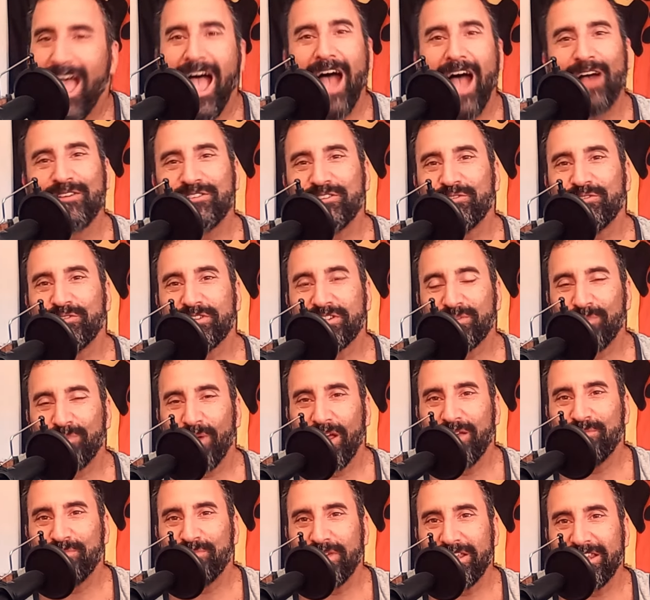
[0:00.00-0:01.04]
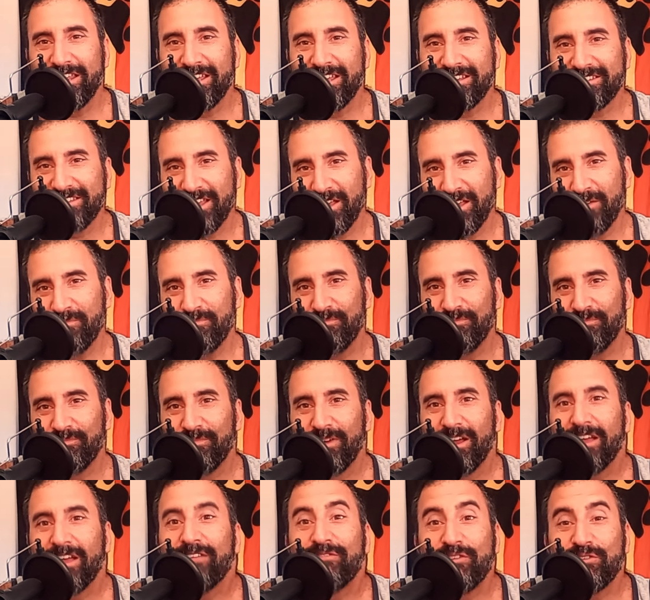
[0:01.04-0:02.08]
How do you explain B D S
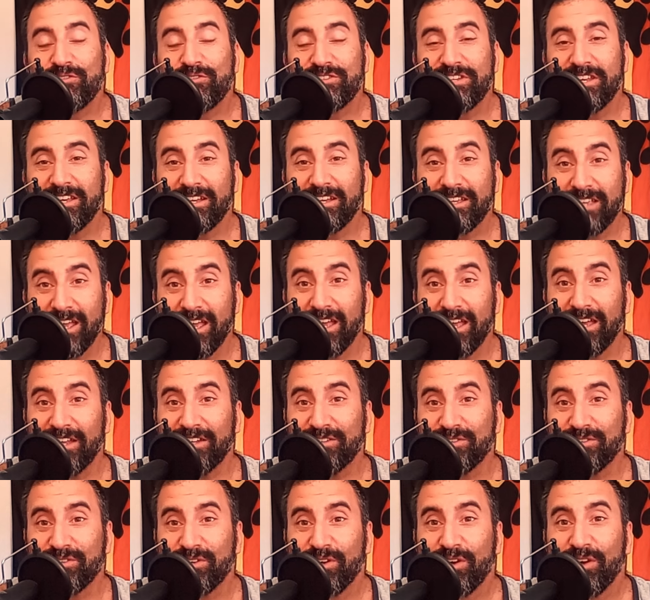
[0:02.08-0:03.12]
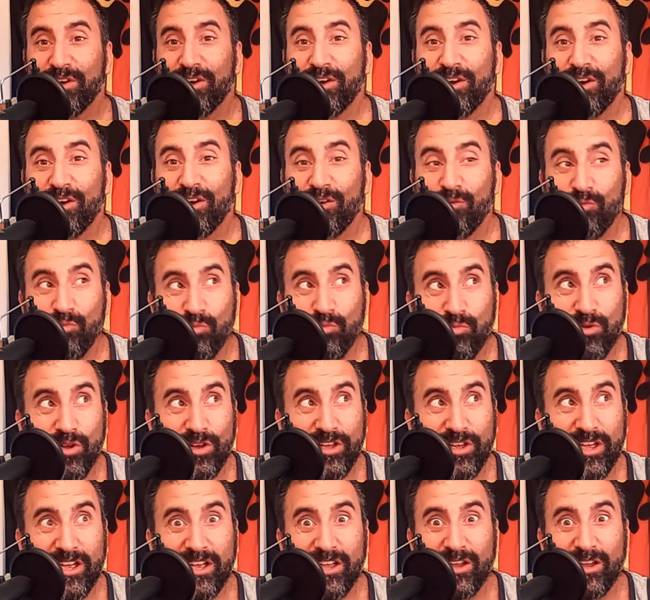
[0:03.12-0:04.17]
M? If you see a kid
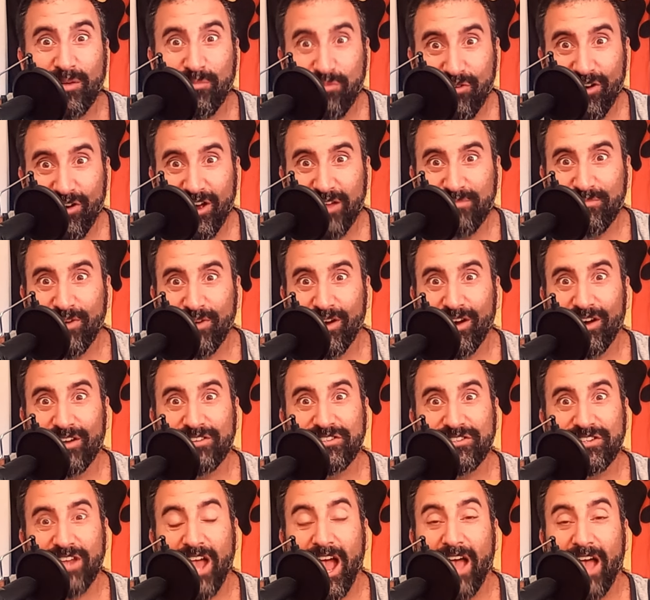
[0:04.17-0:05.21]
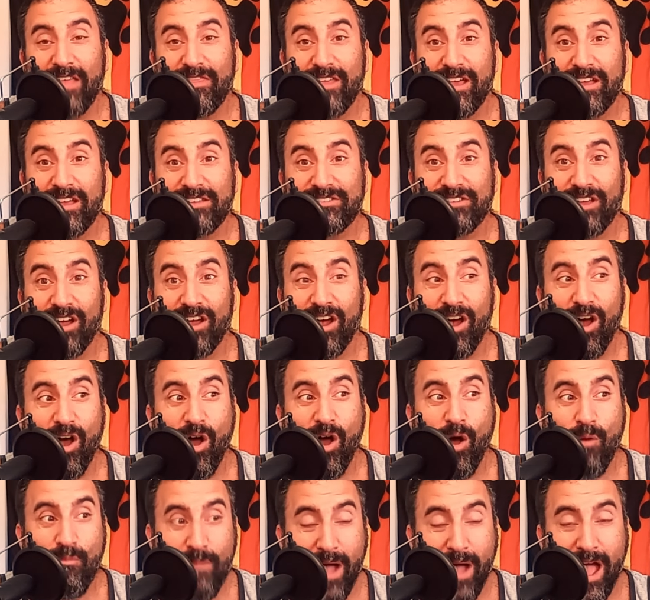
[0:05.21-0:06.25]
looking at a pride march and there's
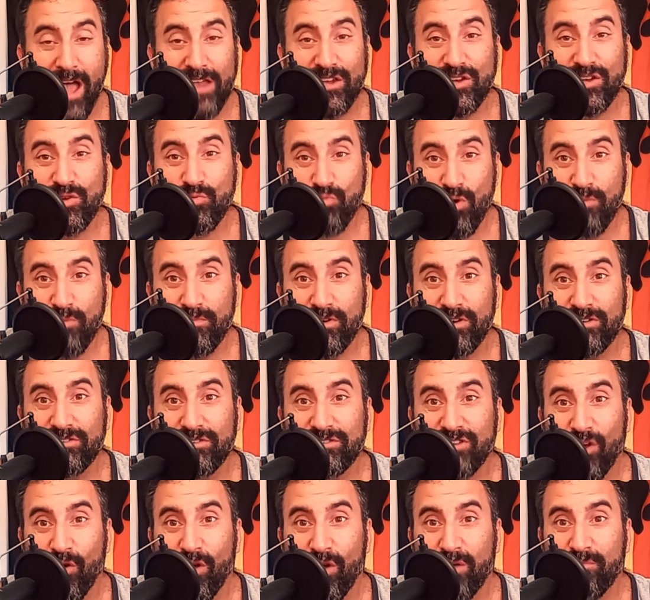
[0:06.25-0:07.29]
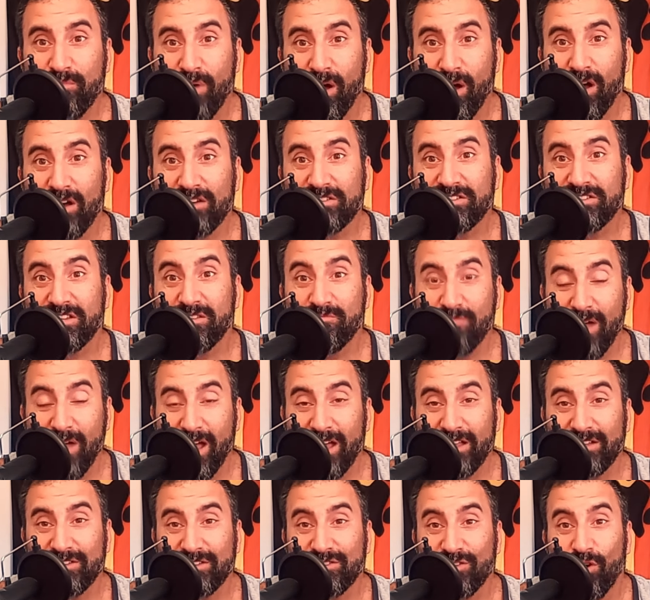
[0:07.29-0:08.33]
a man and a woman going past and the
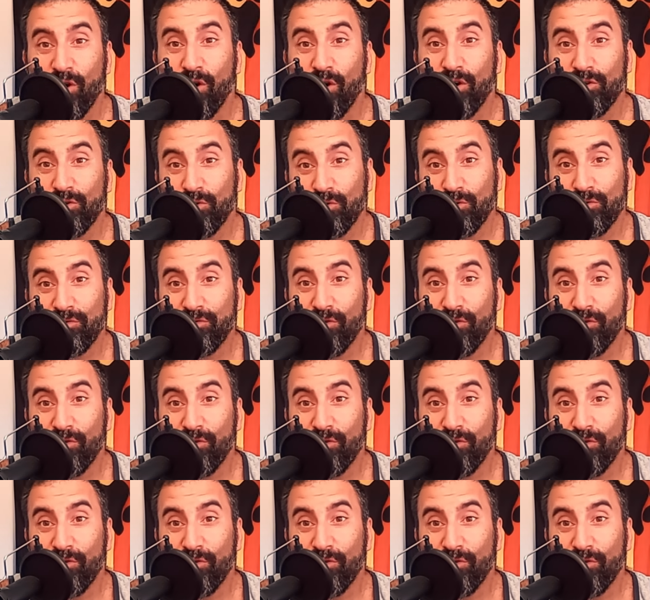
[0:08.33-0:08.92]
man's on all